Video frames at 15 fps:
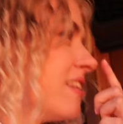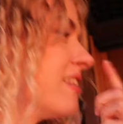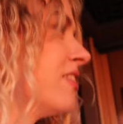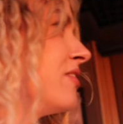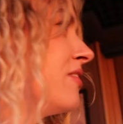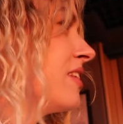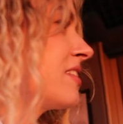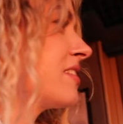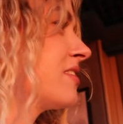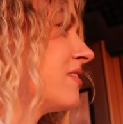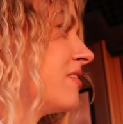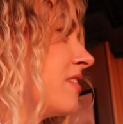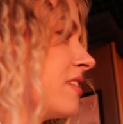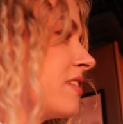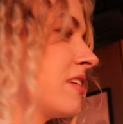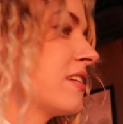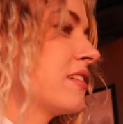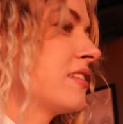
No, what's the word?